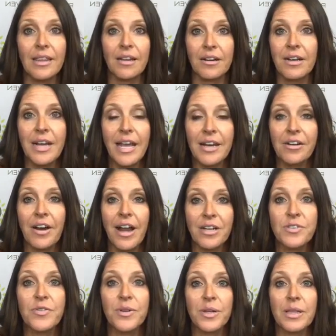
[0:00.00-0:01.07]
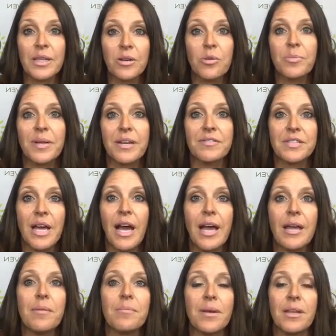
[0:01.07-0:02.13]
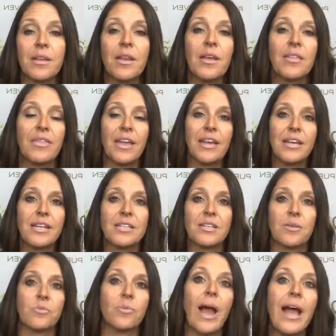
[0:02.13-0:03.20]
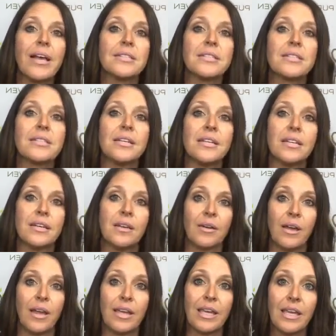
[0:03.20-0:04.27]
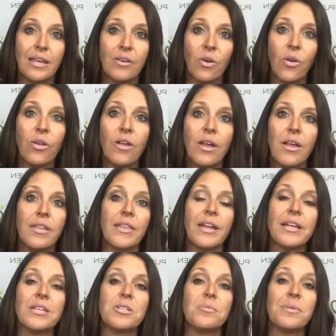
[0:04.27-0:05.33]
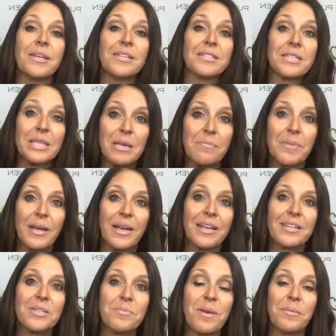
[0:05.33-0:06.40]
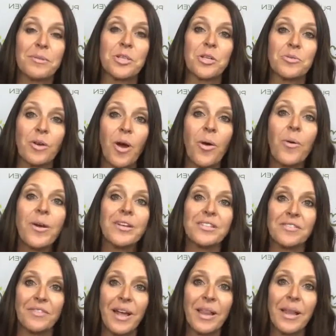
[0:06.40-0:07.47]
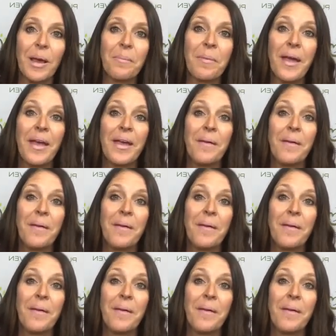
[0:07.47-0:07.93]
They're gonna interact for a little bit of time, but they need to rest, heal, they need to be sleeping to be able to grow and develop.